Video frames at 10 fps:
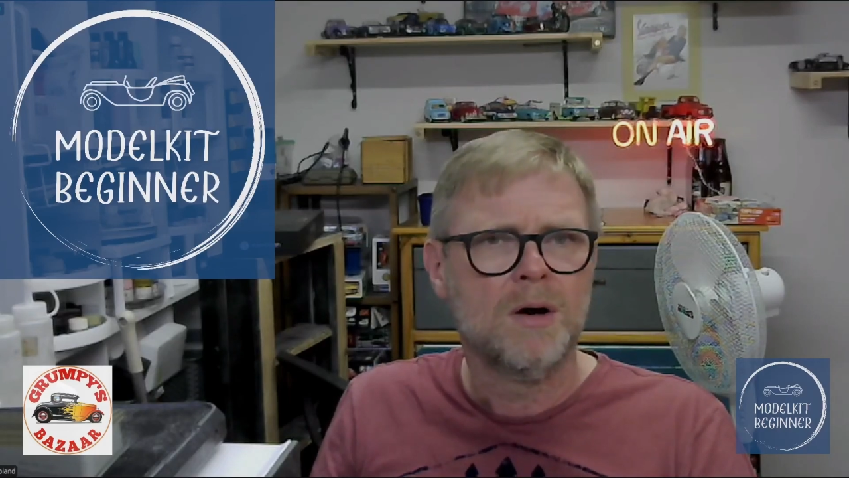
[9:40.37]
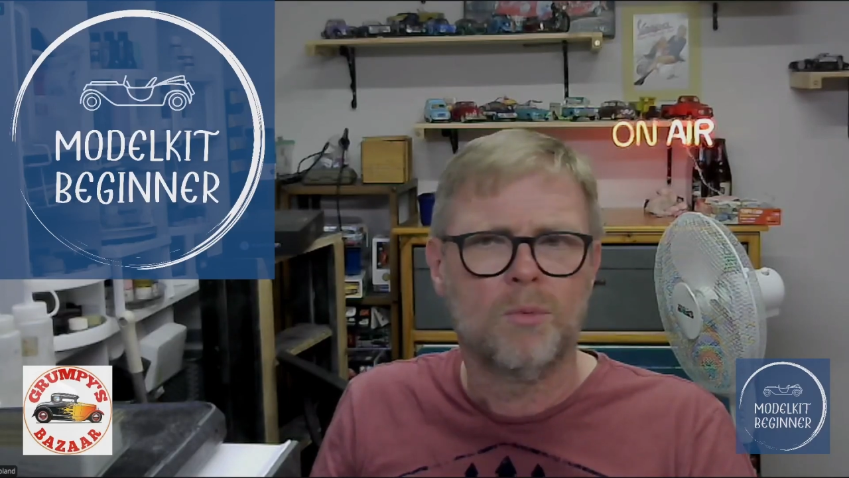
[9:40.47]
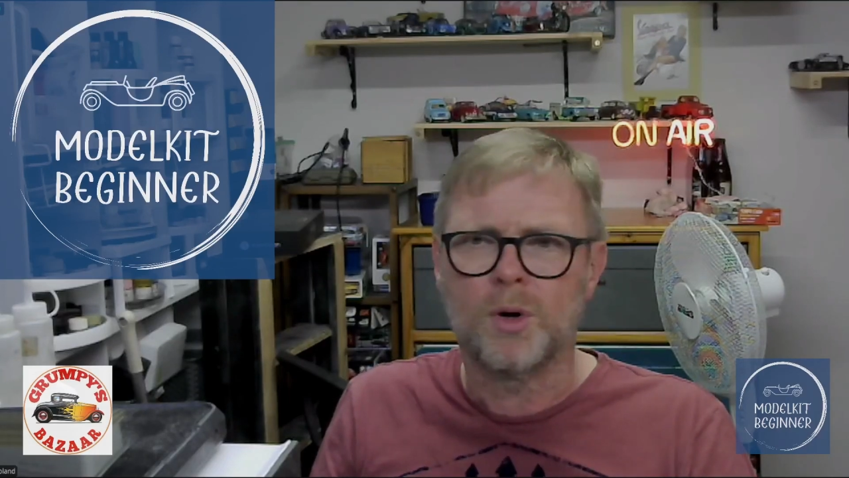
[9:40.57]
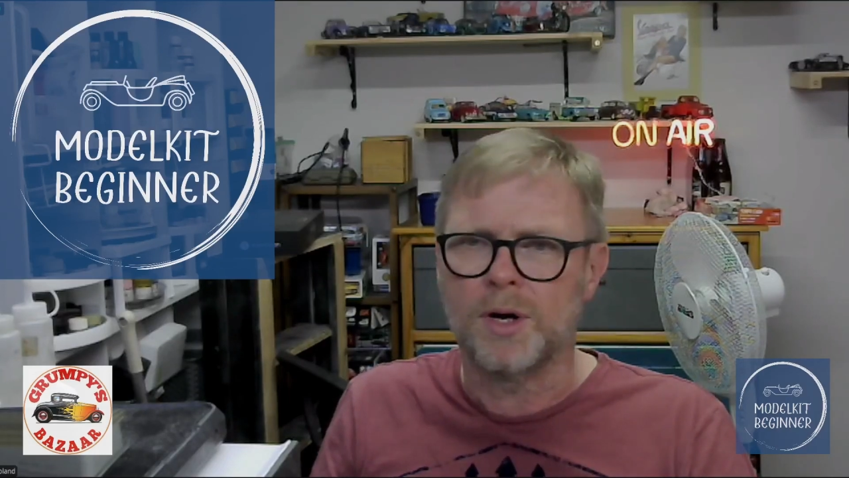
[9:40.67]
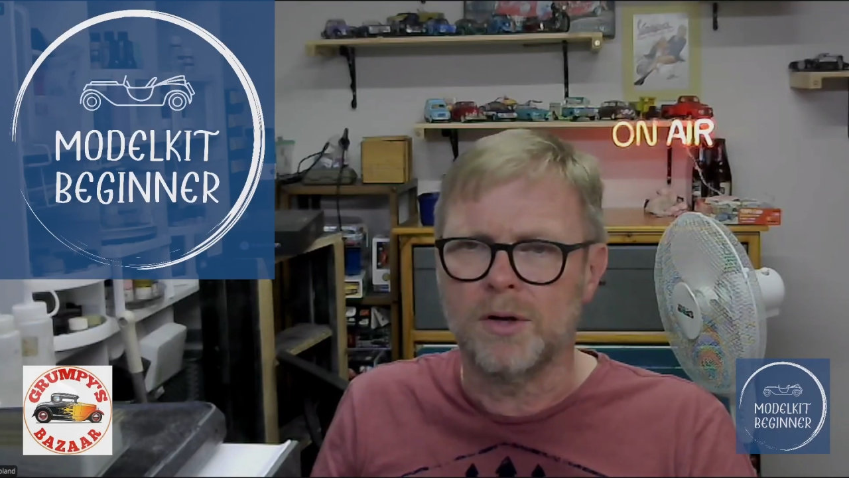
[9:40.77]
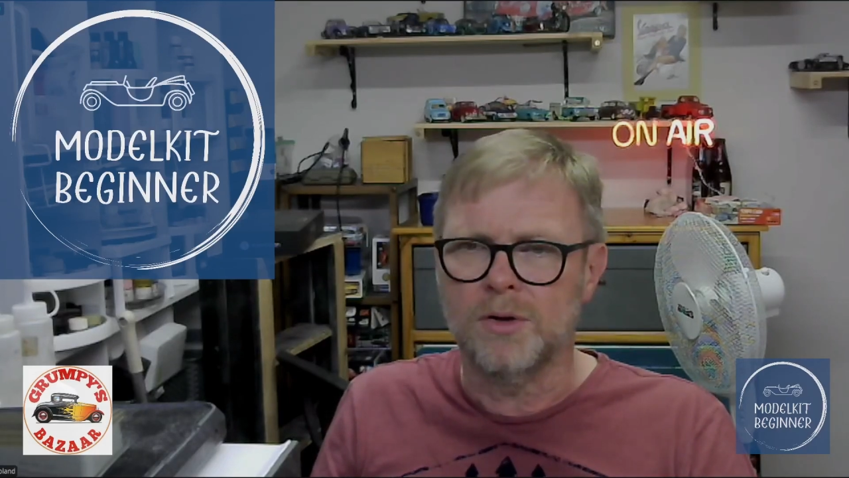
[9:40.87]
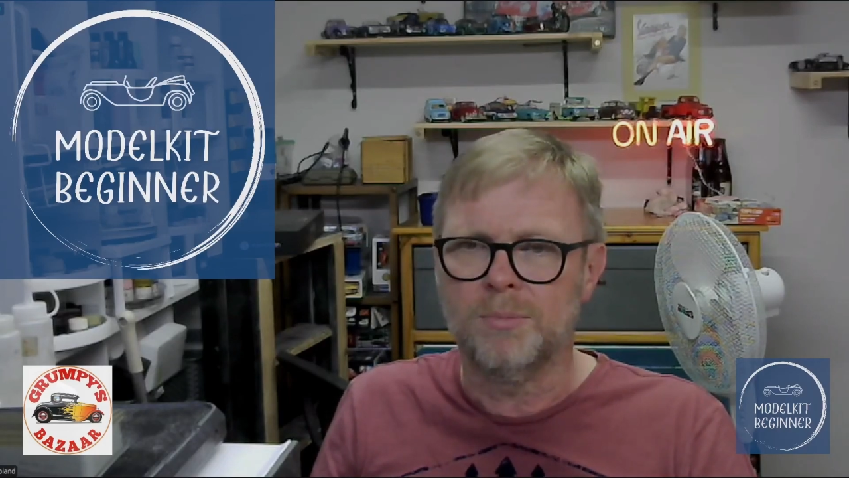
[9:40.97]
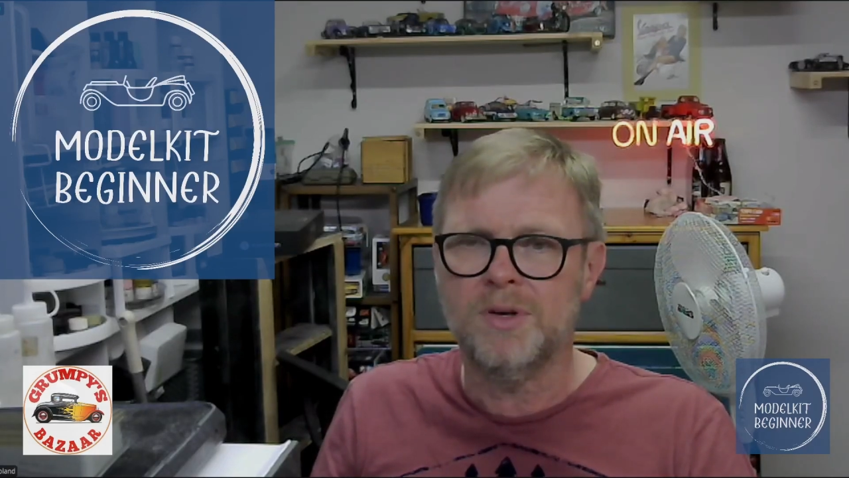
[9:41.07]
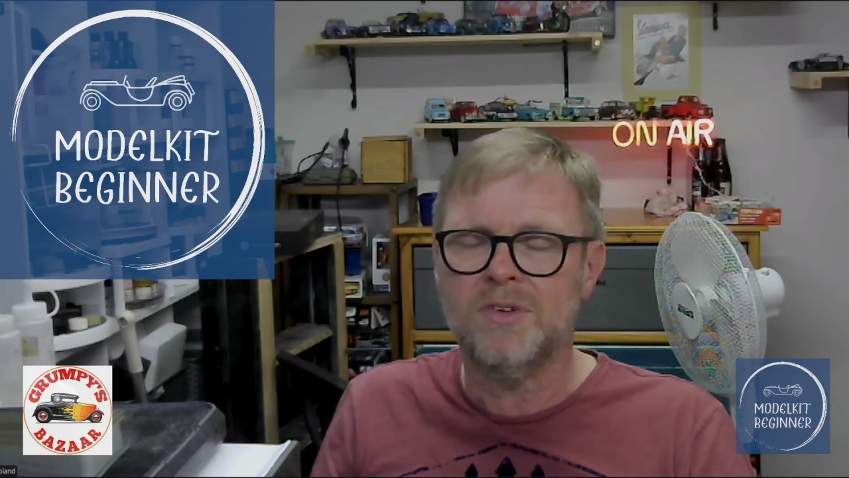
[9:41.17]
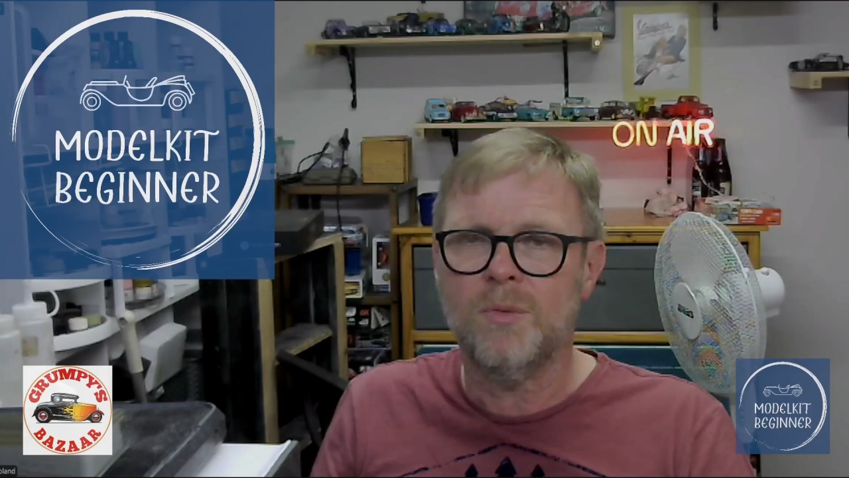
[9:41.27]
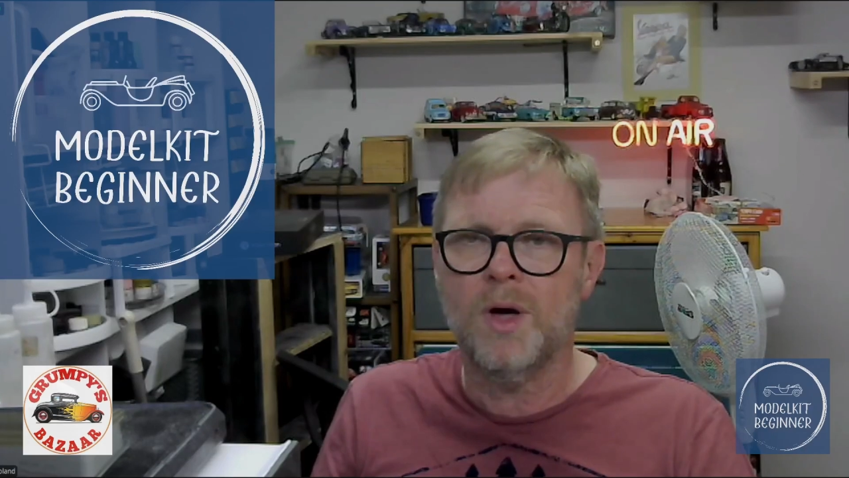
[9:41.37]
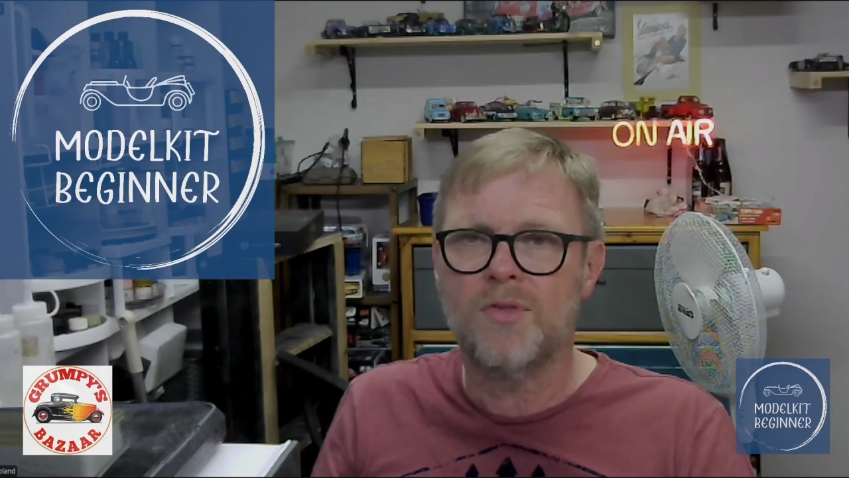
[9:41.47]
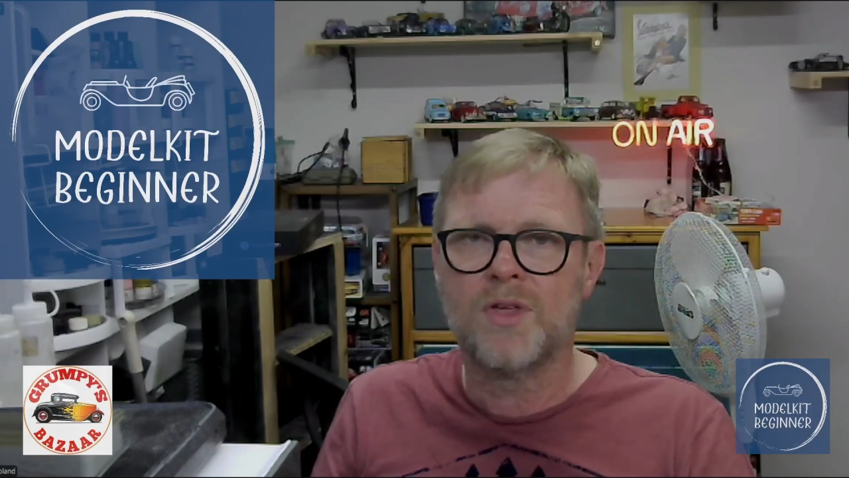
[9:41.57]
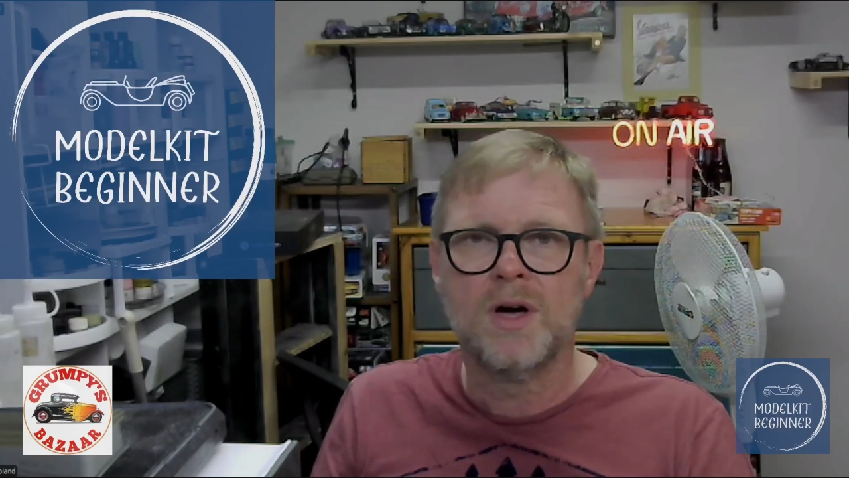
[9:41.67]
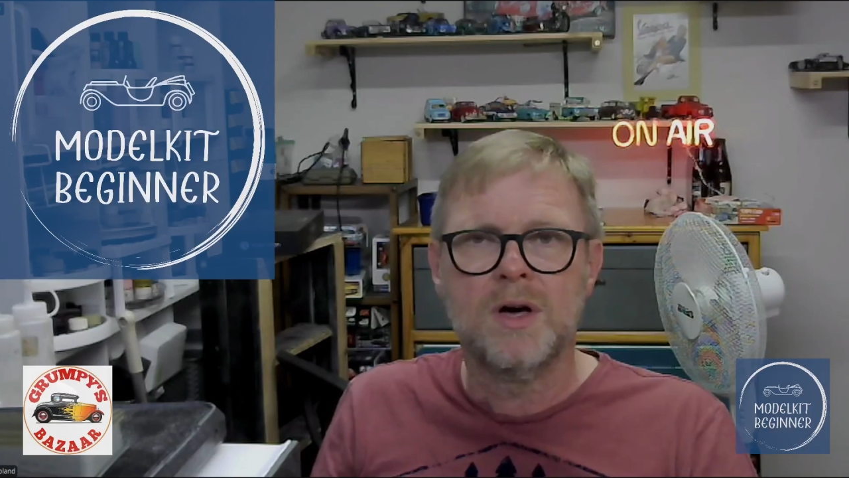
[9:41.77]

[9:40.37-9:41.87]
what are you busy with.